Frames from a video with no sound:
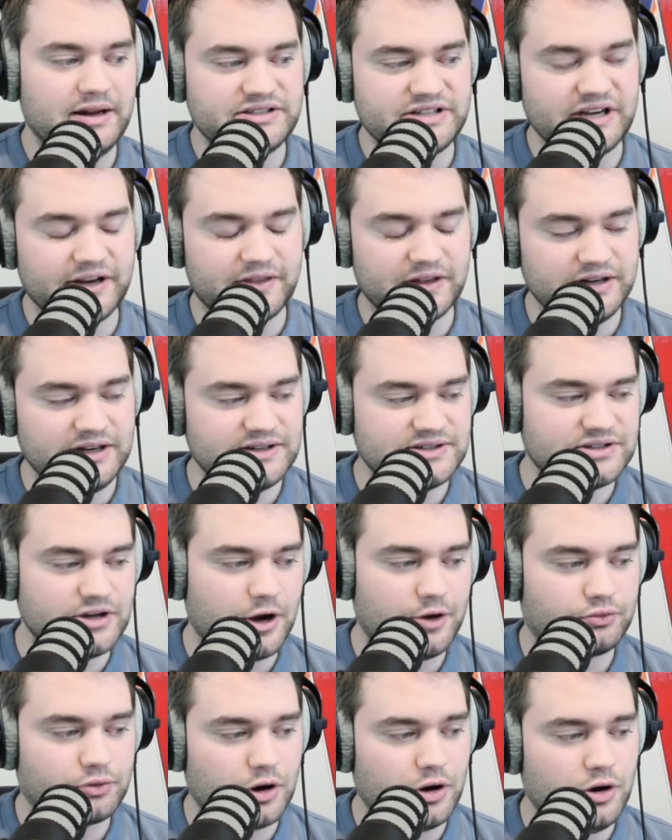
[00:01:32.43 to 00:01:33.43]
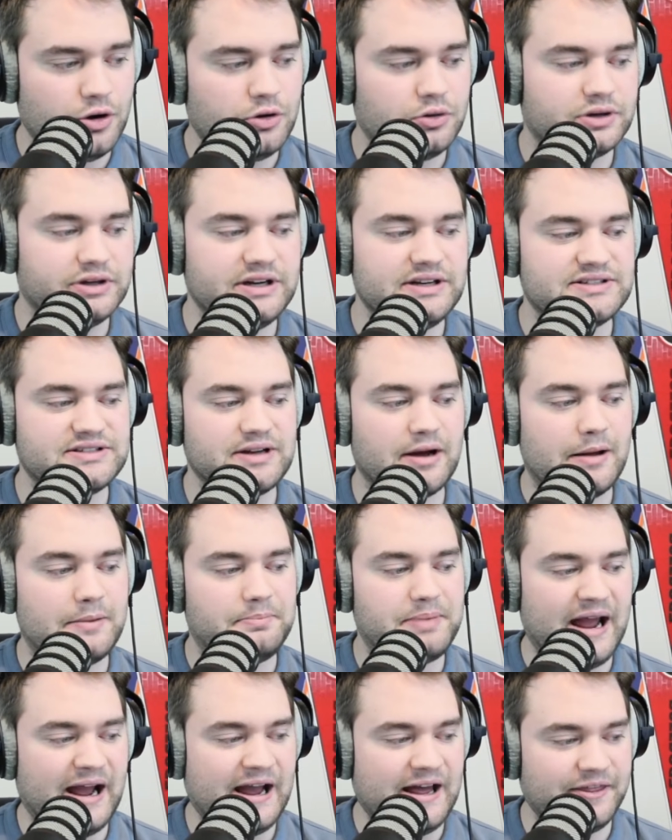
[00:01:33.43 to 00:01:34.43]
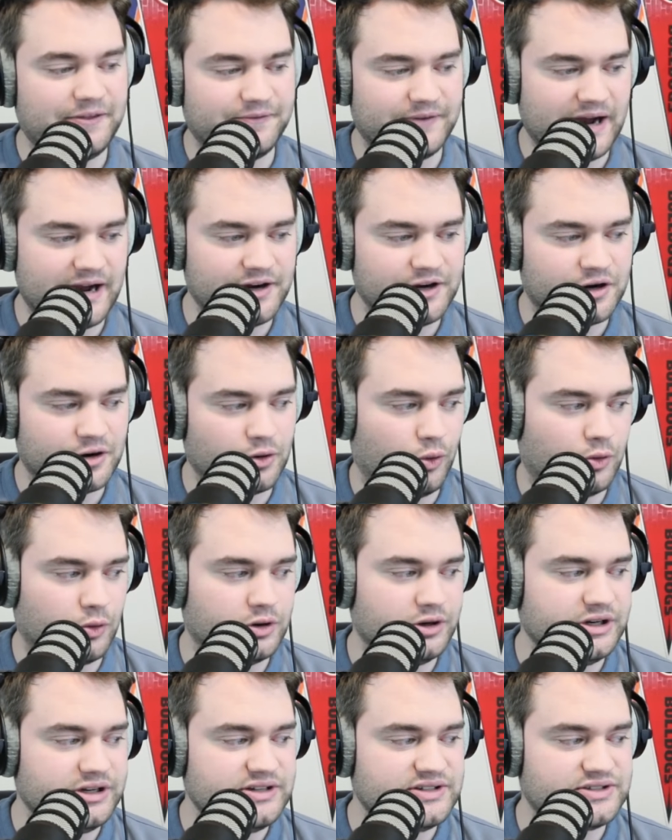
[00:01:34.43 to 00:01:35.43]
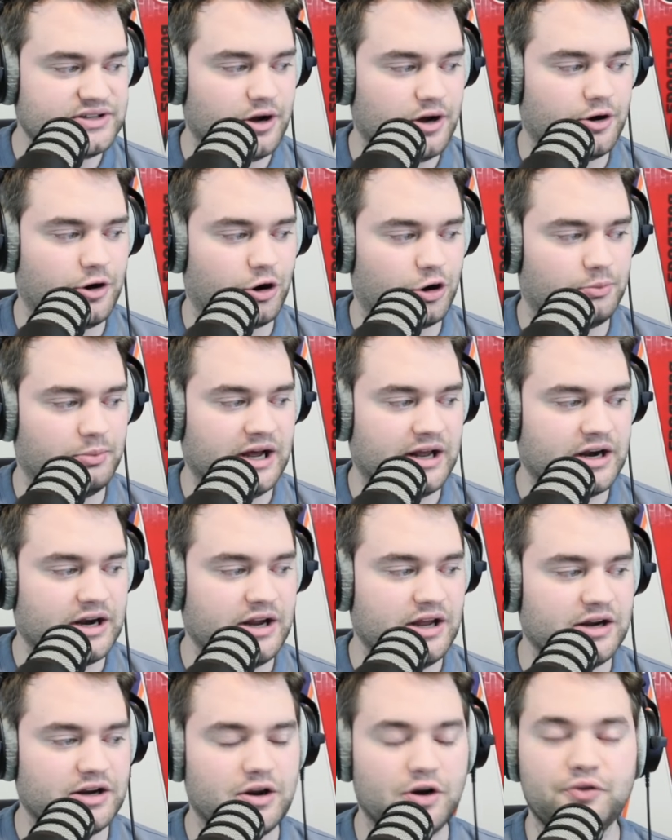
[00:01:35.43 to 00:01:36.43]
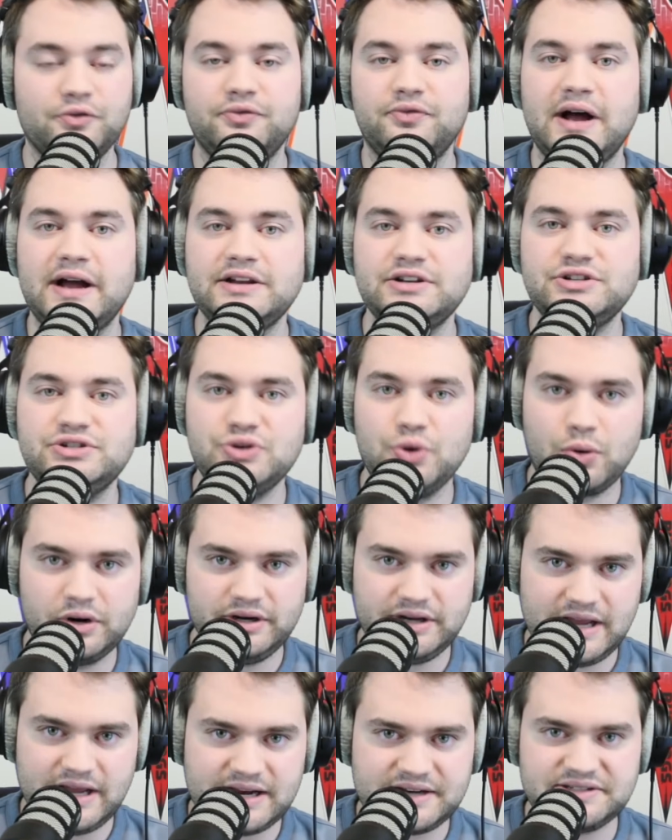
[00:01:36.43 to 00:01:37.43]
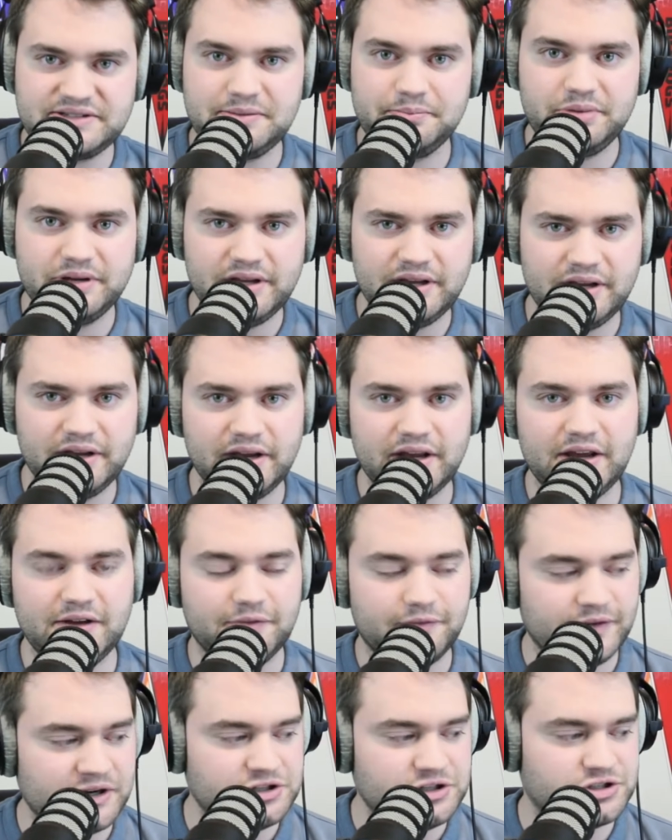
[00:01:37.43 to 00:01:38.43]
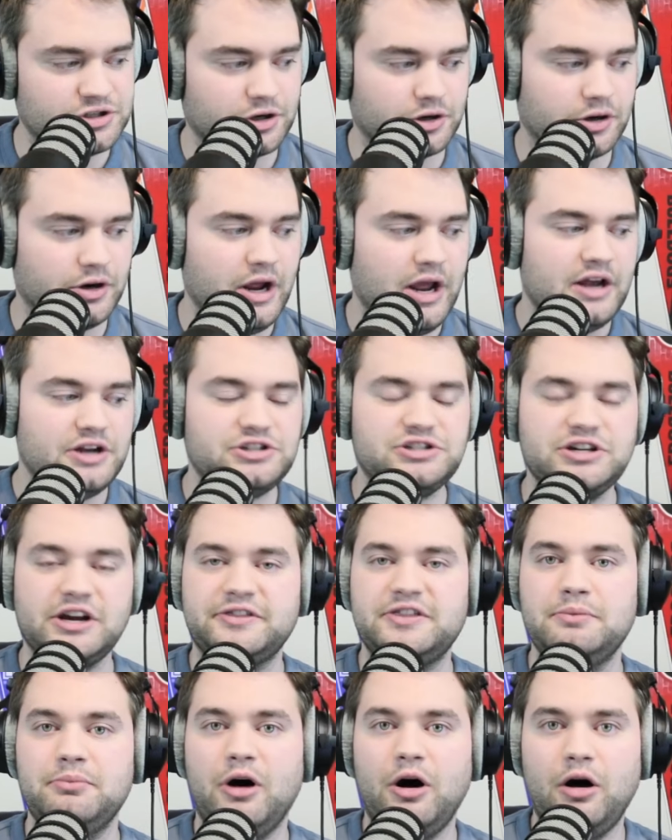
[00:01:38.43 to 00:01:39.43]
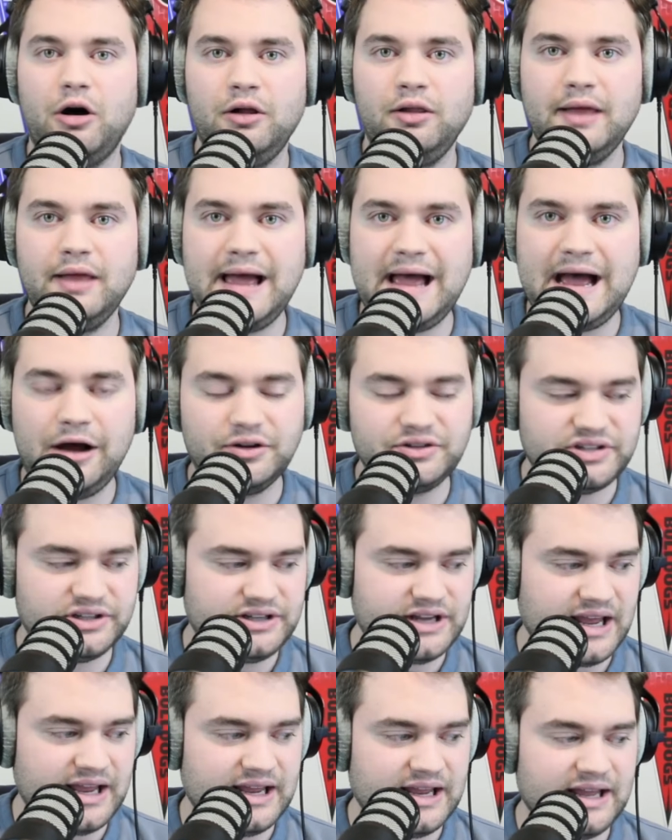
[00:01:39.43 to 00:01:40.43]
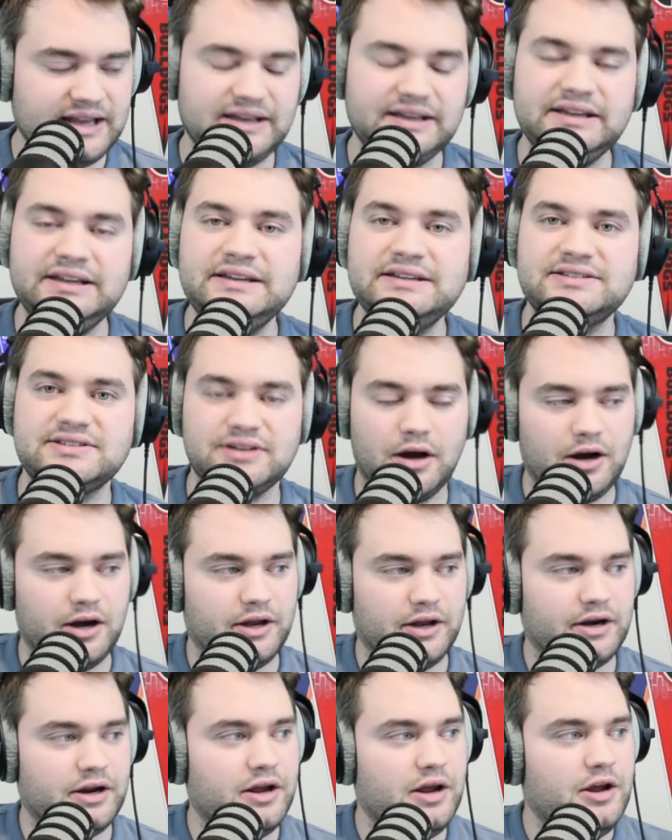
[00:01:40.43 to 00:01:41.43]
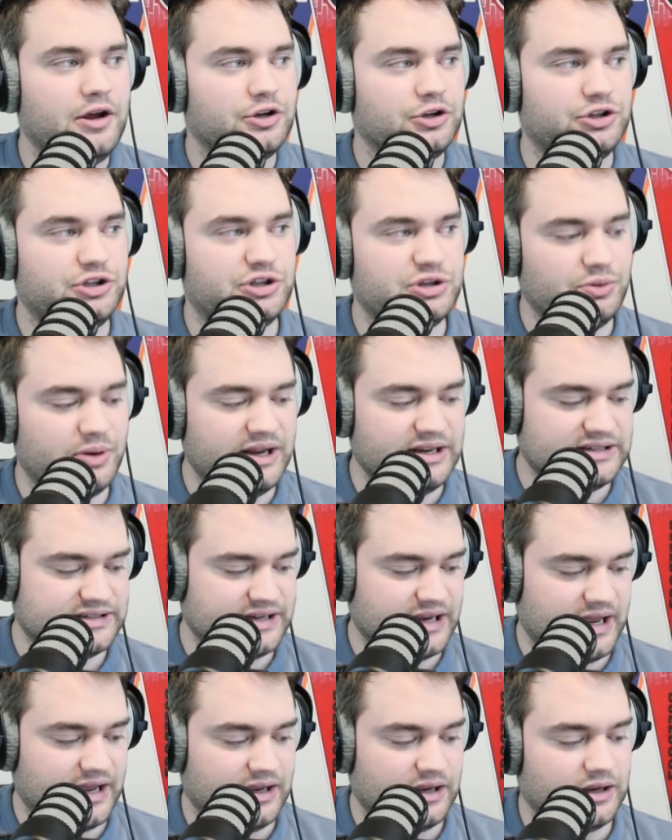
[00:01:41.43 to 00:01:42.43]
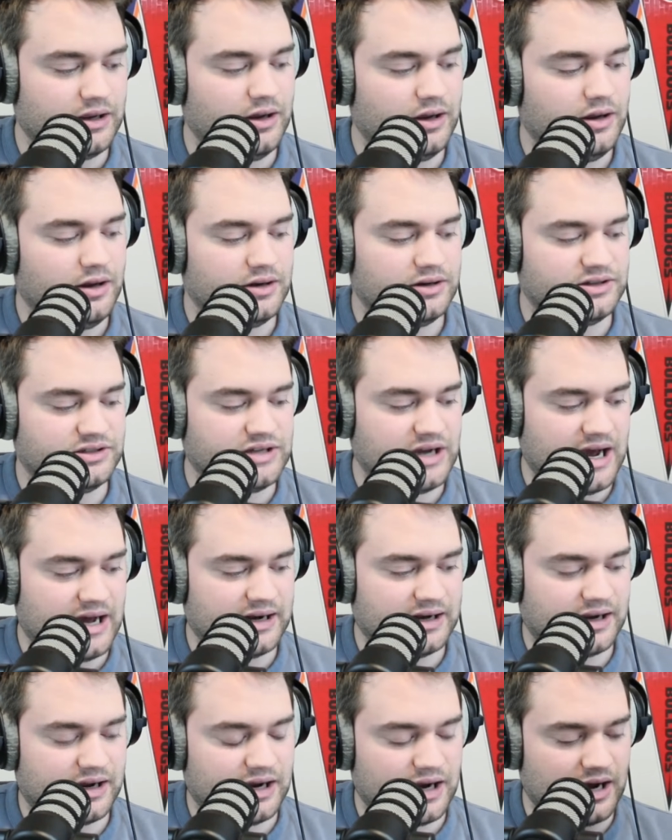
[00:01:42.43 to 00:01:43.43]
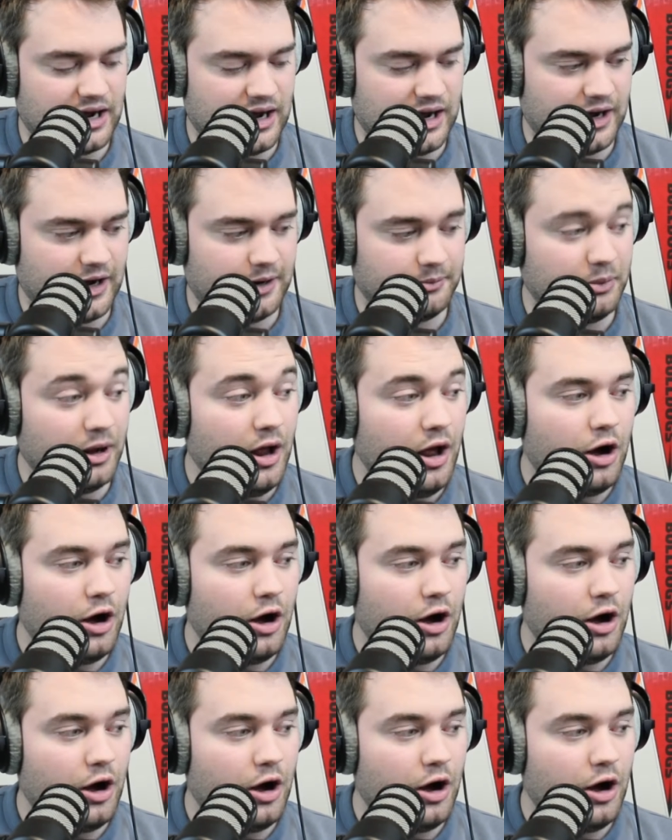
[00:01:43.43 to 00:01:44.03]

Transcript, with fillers: Take the Nissan Rogue, Nissan Pathfinder, or Nissan Armada and go find your next big adventure. Check them all out today at nissanusa.com.